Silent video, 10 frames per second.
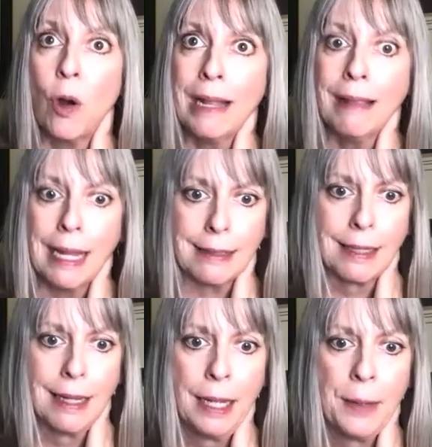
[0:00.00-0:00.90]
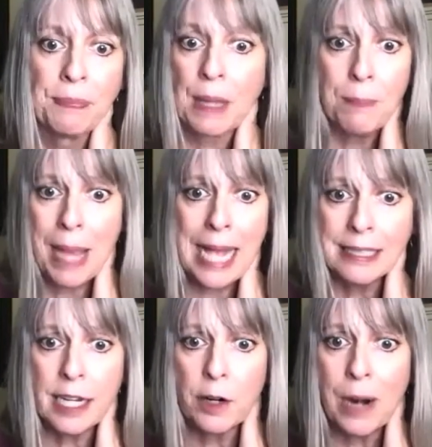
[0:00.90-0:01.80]
toilet.
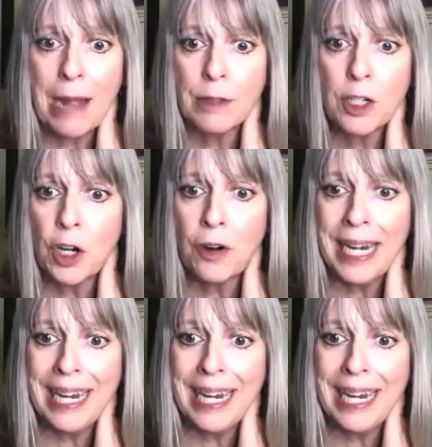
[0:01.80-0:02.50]
Passed it around the jury.